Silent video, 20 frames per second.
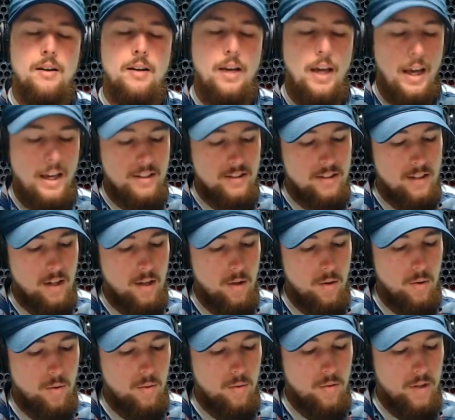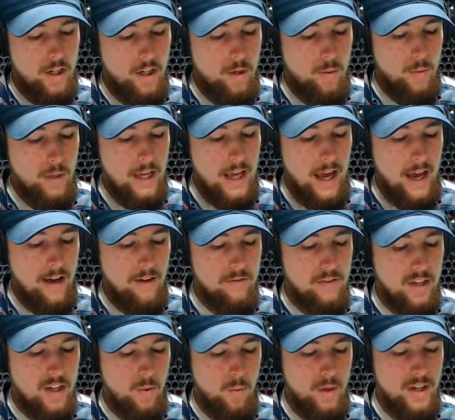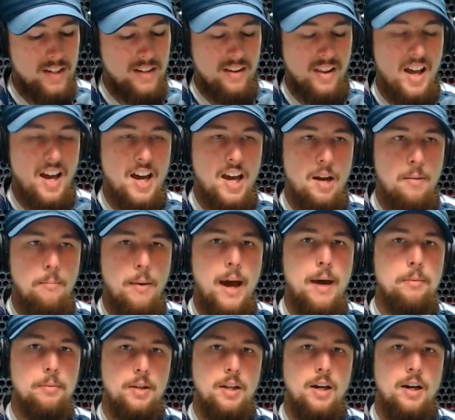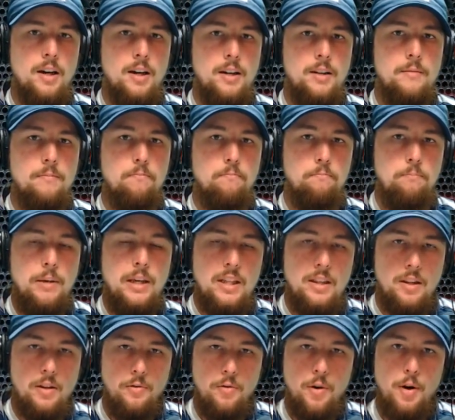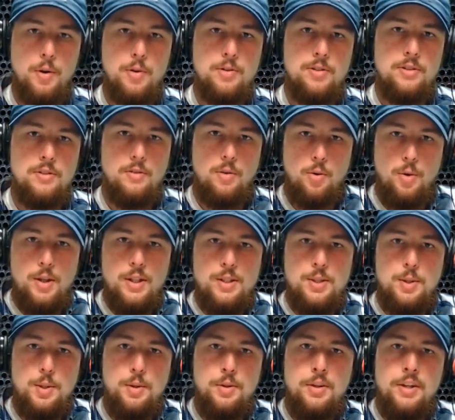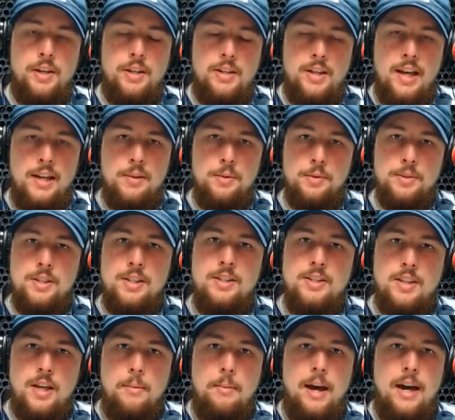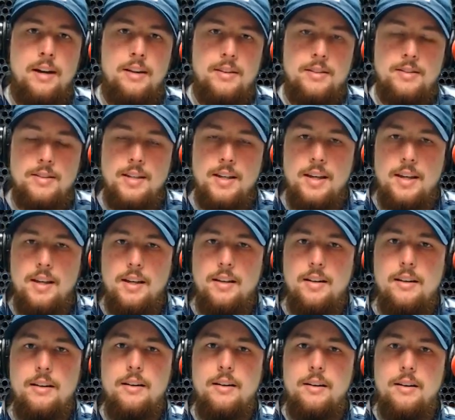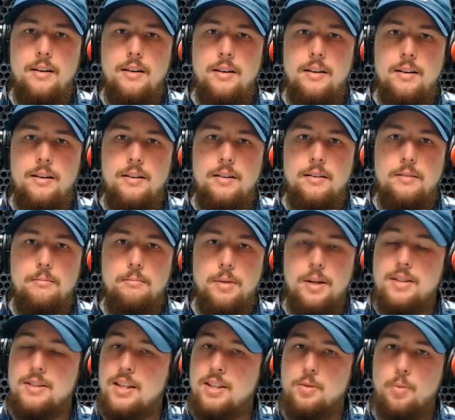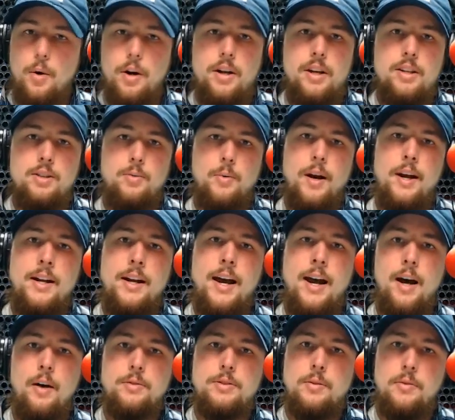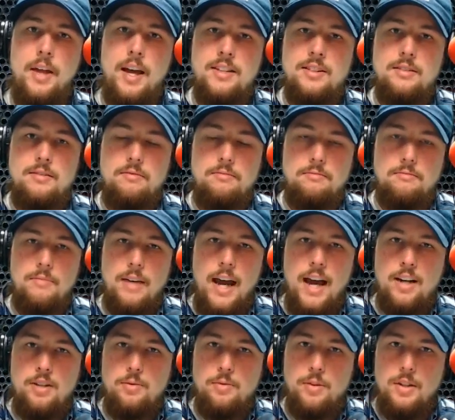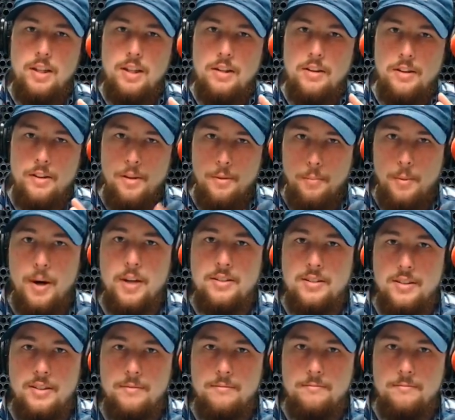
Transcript: And so here we have the winged lion Babylon being the first creature that Daniel sees come out of the sea because that's where he is right now. So that's actually the present.